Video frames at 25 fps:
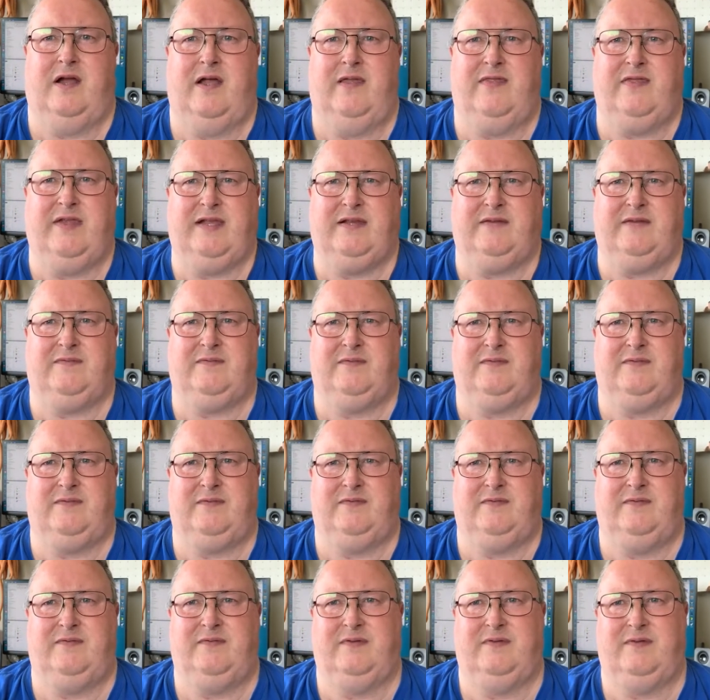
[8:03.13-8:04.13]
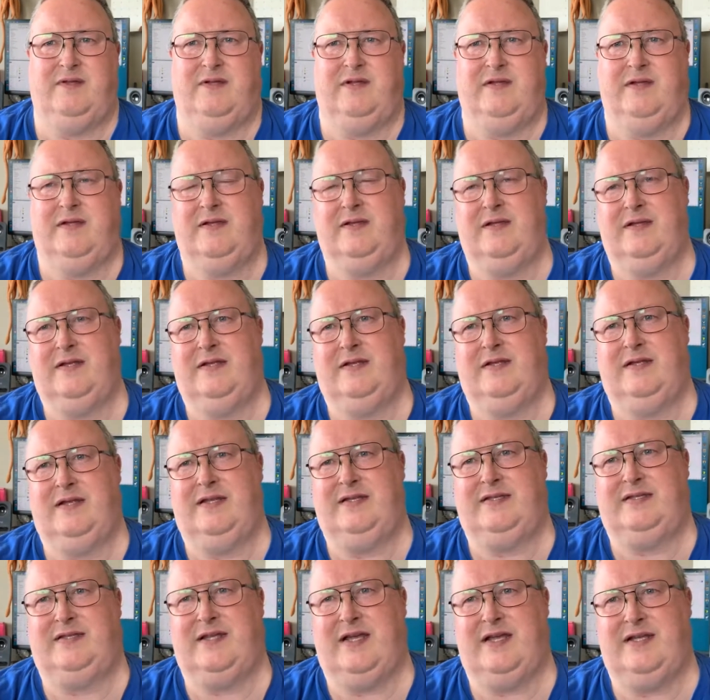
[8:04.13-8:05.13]
think it
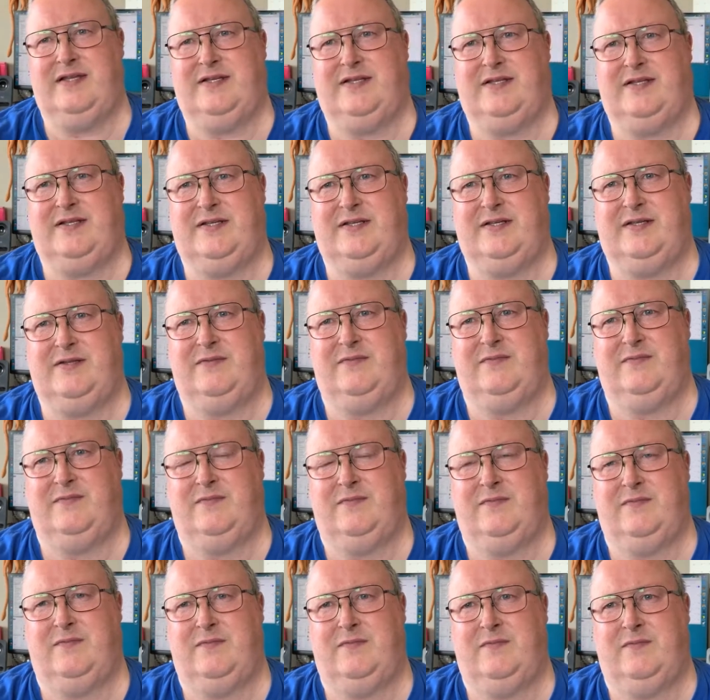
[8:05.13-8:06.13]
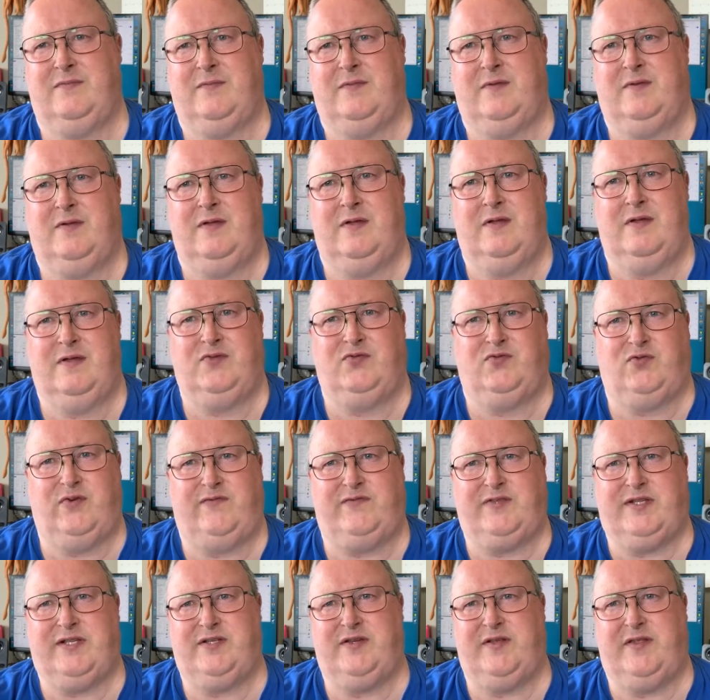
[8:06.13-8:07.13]
does
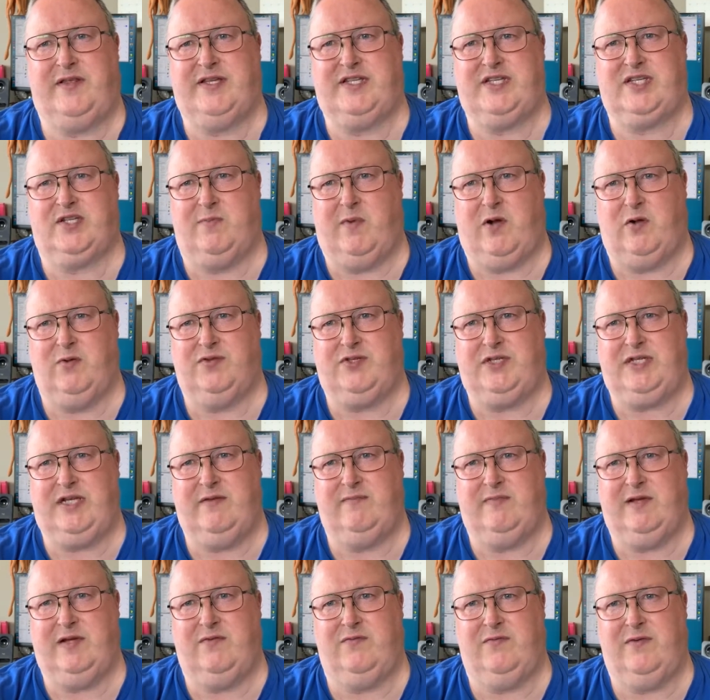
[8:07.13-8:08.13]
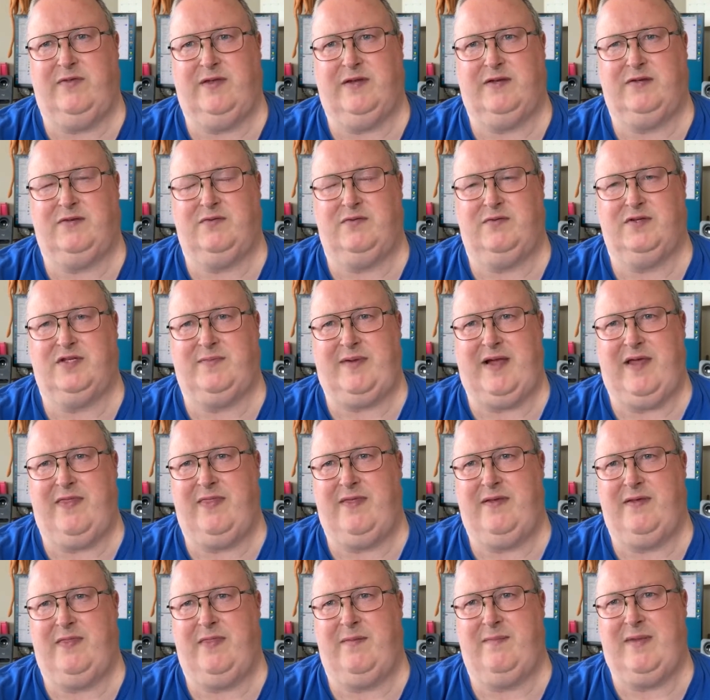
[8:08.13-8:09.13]
drift into the schmaltzy a bit when it talks about
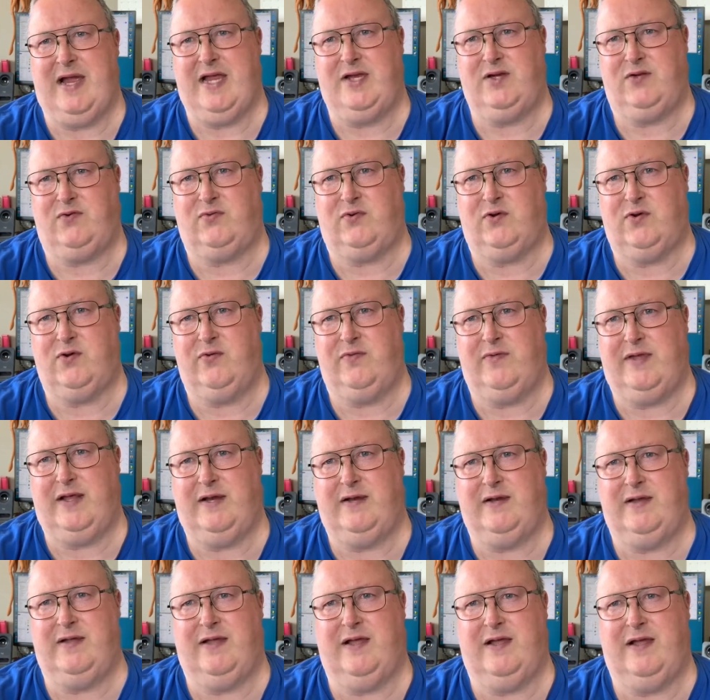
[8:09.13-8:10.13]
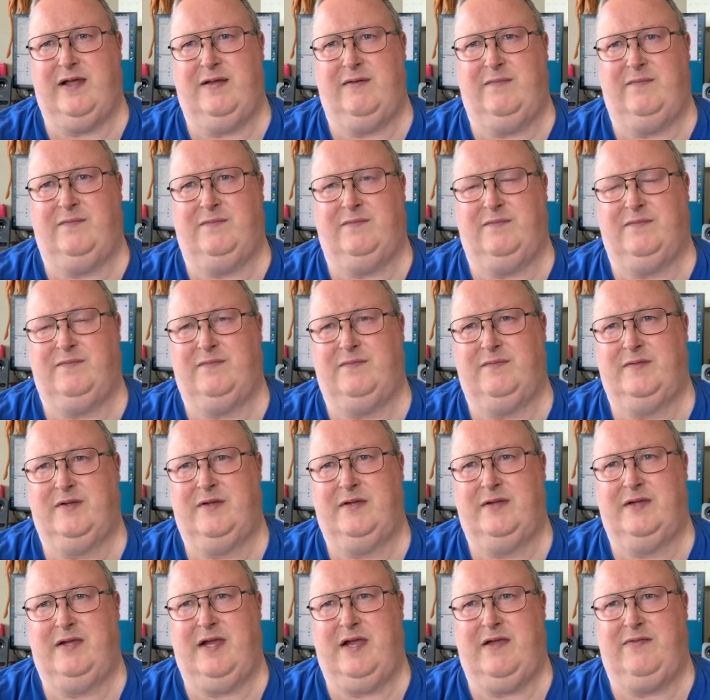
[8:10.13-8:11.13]
the main crew that
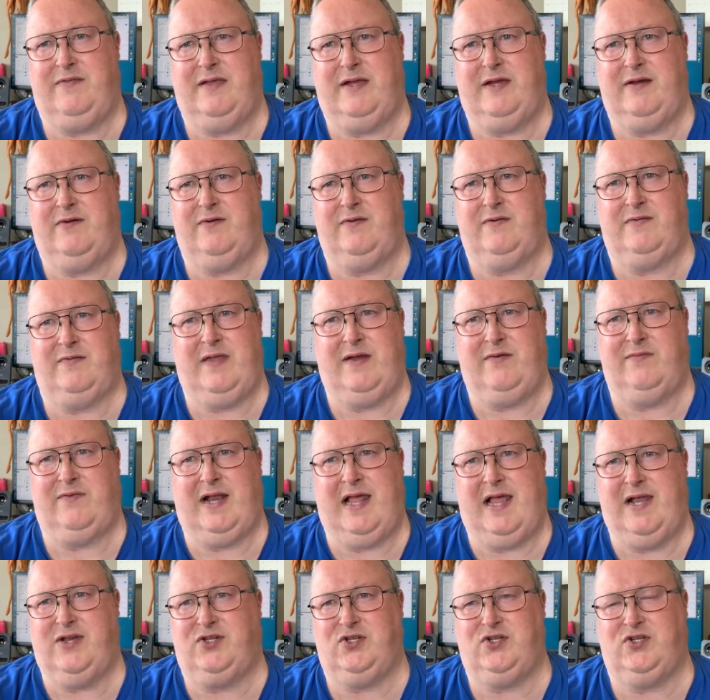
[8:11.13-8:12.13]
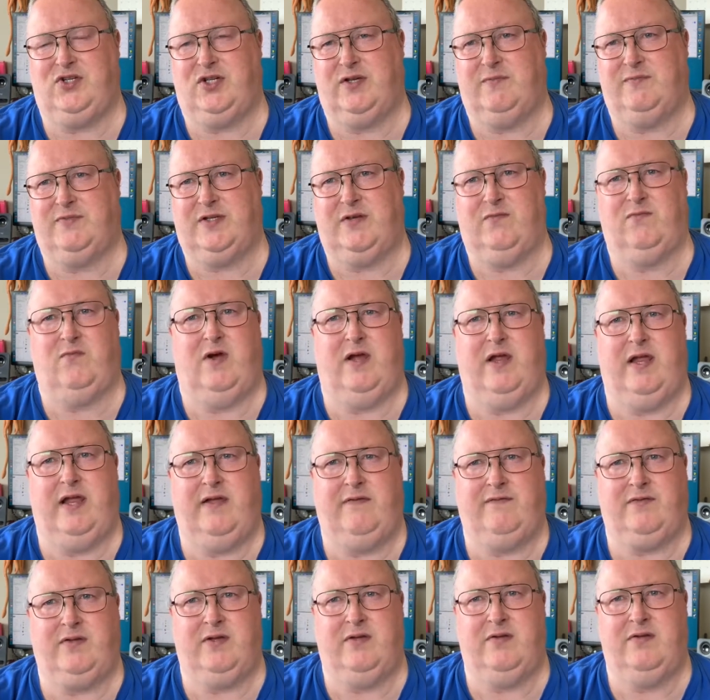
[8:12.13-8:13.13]
and their relationships and what
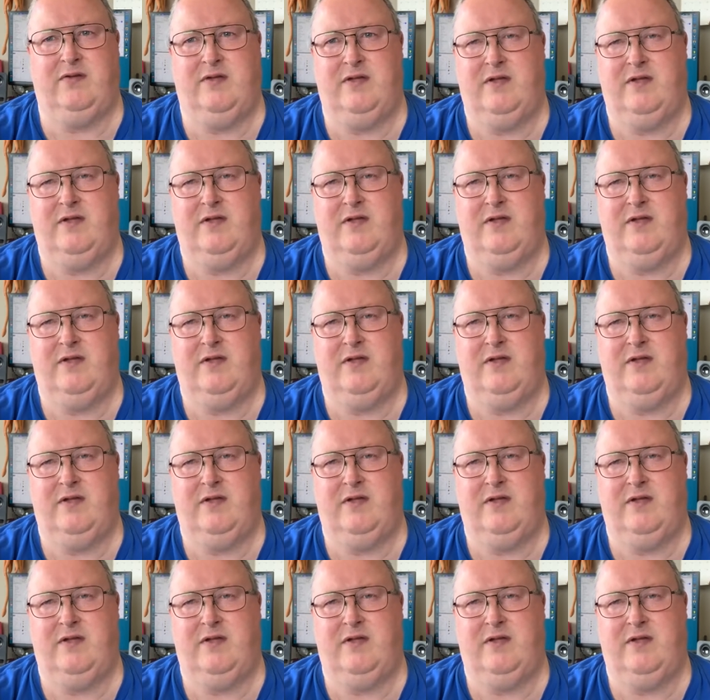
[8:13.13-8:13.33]
have you.